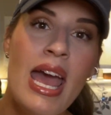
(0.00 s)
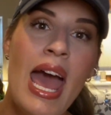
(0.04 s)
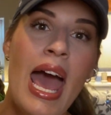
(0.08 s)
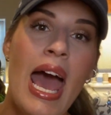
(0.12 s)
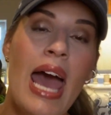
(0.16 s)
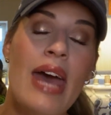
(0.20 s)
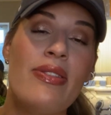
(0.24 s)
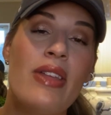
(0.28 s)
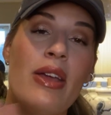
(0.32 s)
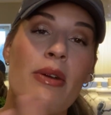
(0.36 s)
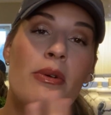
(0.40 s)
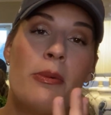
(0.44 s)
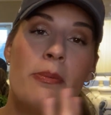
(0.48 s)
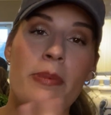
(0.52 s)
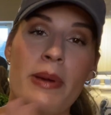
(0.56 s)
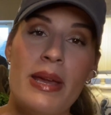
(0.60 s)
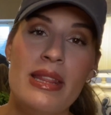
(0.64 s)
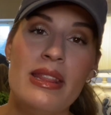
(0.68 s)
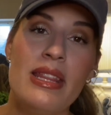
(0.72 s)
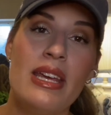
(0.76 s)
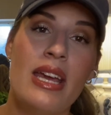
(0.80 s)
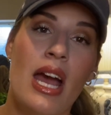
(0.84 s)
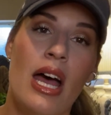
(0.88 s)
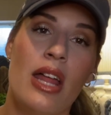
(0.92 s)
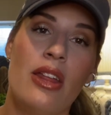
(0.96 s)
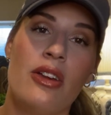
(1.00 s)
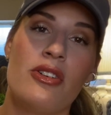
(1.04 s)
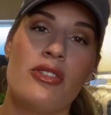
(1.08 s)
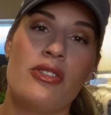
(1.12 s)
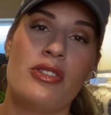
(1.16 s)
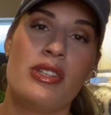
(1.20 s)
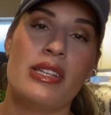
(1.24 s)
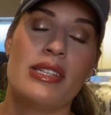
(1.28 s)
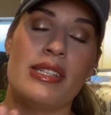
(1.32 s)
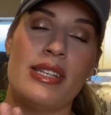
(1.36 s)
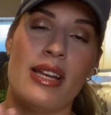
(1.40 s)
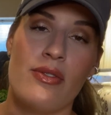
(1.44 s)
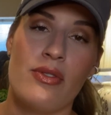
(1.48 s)
And they repeat the colors
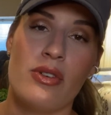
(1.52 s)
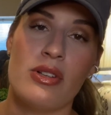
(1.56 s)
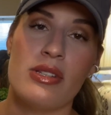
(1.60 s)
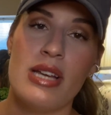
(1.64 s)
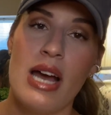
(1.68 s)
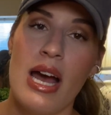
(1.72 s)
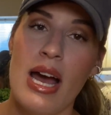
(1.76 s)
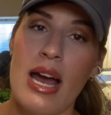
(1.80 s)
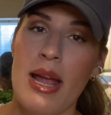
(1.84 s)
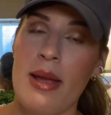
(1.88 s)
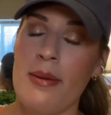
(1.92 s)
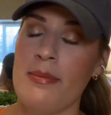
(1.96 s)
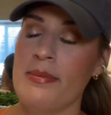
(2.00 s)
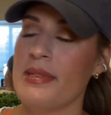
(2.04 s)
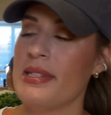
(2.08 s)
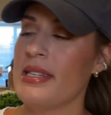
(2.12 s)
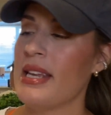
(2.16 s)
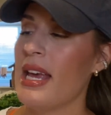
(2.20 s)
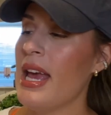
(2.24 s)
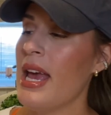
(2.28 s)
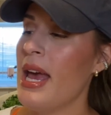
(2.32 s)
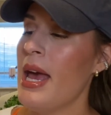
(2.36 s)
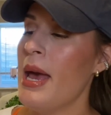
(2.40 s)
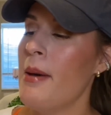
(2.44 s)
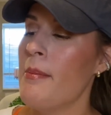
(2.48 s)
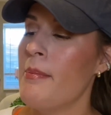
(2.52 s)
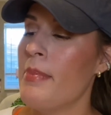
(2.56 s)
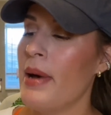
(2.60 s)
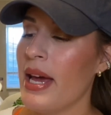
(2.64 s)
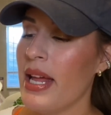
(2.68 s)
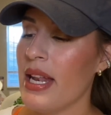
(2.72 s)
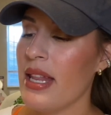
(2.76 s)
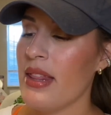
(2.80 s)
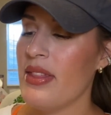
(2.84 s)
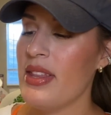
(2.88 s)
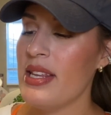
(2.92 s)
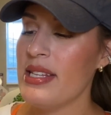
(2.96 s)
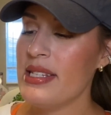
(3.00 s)
several times.
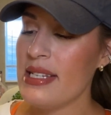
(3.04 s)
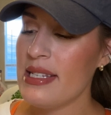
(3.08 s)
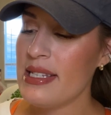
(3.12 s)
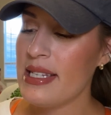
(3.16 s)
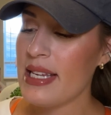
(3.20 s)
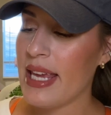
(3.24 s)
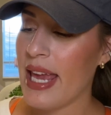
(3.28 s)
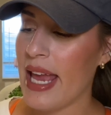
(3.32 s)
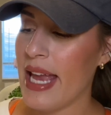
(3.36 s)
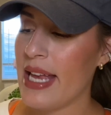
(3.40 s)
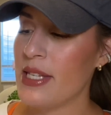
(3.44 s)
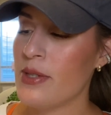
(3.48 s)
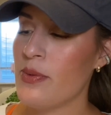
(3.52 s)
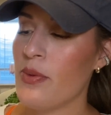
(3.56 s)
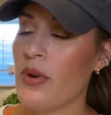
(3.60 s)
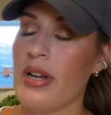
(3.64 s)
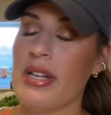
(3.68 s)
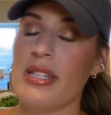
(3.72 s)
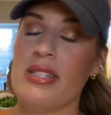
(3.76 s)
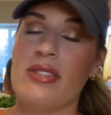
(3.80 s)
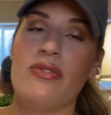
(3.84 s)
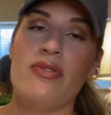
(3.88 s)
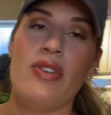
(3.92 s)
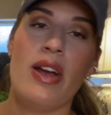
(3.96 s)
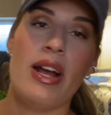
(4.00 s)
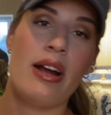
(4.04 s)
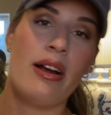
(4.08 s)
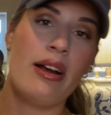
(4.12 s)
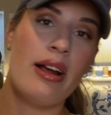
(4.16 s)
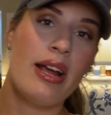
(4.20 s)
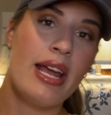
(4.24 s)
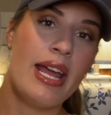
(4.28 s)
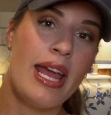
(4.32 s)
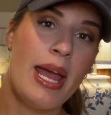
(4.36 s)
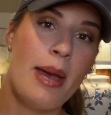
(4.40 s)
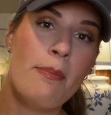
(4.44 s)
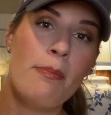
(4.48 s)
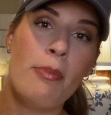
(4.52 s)
But this is a case where it's
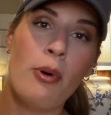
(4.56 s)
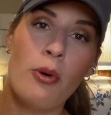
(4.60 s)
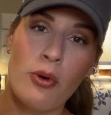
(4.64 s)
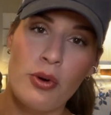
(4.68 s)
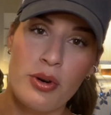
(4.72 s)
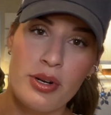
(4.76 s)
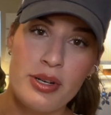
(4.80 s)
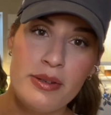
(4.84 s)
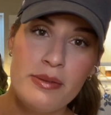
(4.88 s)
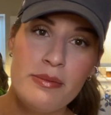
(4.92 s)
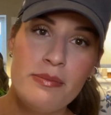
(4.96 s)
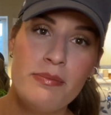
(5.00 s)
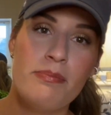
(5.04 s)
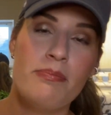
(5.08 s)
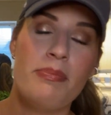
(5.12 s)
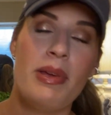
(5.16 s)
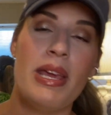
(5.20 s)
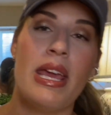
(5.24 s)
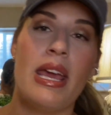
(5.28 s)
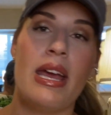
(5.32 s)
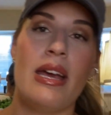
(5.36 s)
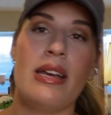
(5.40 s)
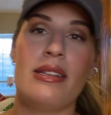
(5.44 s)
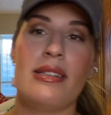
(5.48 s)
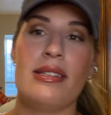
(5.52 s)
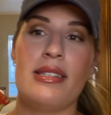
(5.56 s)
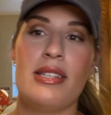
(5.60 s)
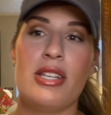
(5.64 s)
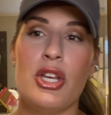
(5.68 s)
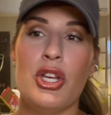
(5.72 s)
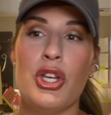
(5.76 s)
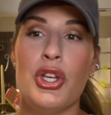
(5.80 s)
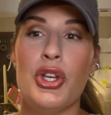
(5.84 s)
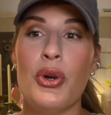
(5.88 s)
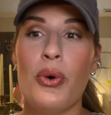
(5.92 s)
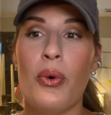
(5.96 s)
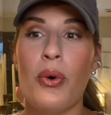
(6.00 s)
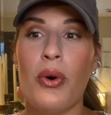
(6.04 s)
very important because
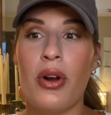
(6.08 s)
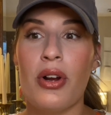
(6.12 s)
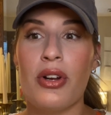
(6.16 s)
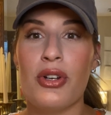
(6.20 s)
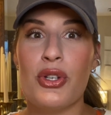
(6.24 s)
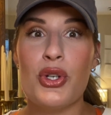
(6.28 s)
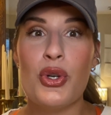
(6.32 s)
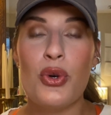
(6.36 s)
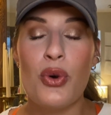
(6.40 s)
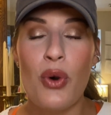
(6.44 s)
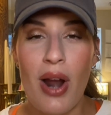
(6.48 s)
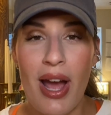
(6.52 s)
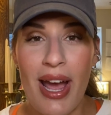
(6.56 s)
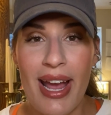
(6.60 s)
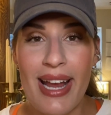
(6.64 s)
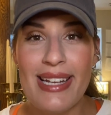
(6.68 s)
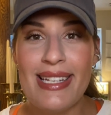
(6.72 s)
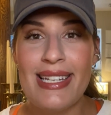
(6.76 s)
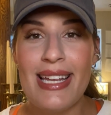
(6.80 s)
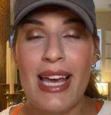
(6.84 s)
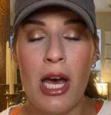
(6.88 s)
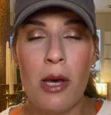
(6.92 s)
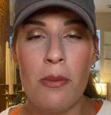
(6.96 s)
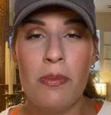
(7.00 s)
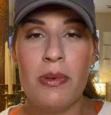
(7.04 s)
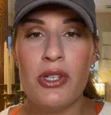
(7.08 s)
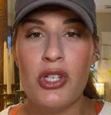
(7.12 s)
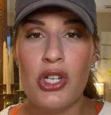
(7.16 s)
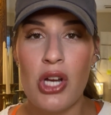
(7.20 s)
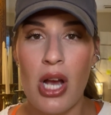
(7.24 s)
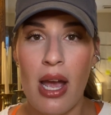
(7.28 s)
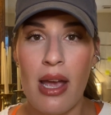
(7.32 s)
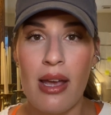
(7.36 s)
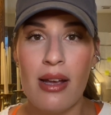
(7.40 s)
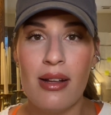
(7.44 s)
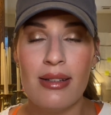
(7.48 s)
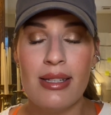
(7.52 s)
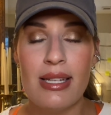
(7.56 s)
you're trying to help a
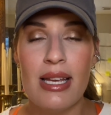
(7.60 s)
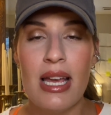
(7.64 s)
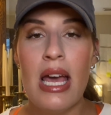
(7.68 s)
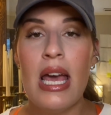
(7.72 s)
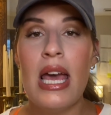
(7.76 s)
child